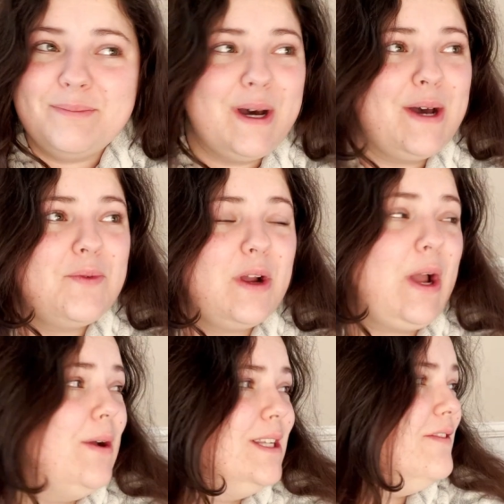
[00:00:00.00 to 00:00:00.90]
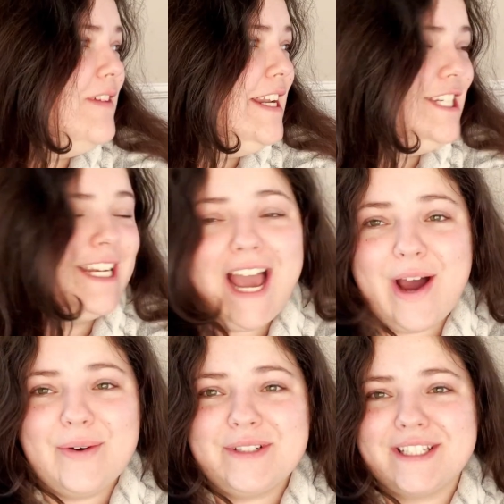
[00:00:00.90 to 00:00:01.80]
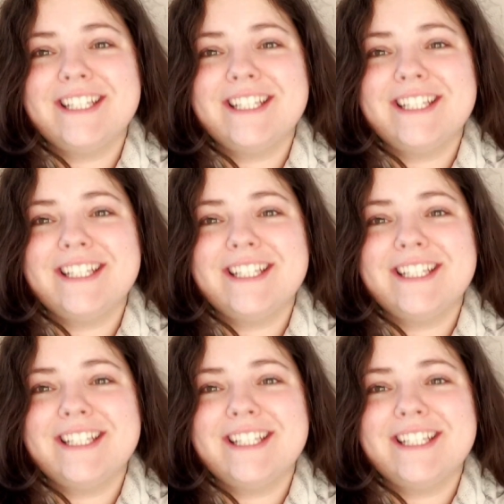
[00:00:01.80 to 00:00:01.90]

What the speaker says: but we're going to finish it out.